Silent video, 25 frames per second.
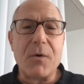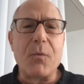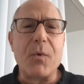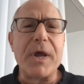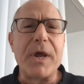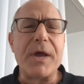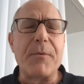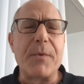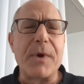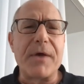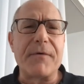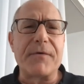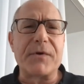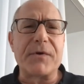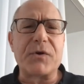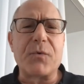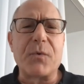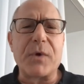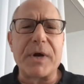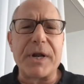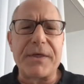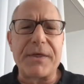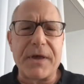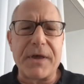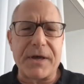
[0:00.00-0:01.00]
We, we have a
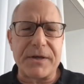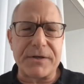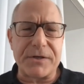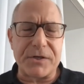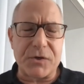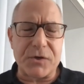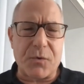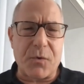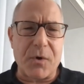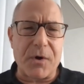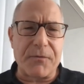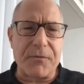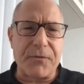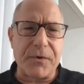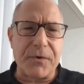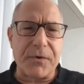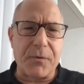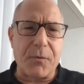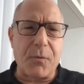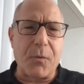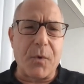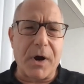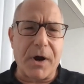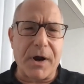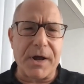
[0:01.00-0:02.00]
20,000 square foot
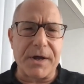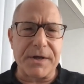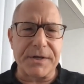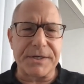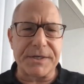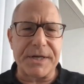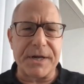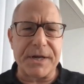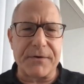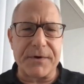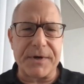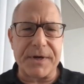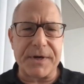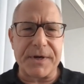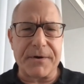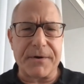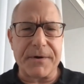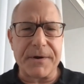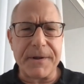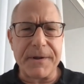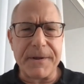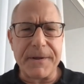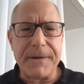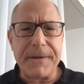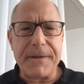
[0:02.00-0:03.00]
warehouse down
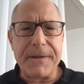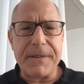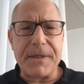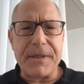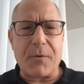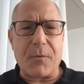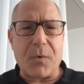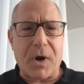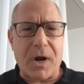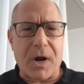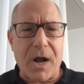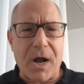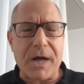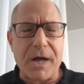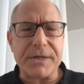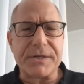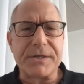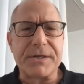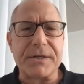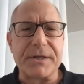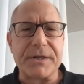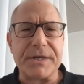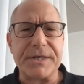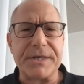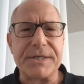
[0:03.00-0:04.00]
here that we're
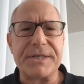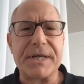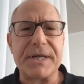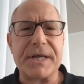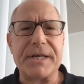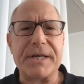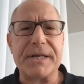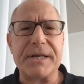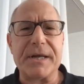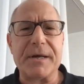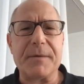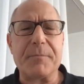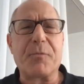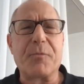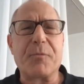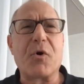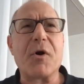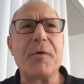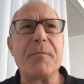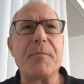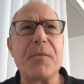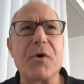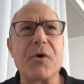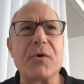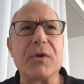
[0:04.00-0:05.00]
constantly sending
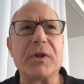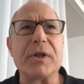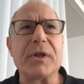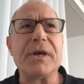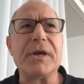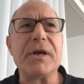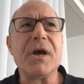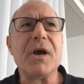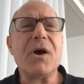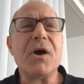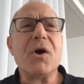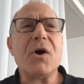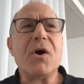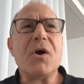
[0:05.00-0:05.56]
primarily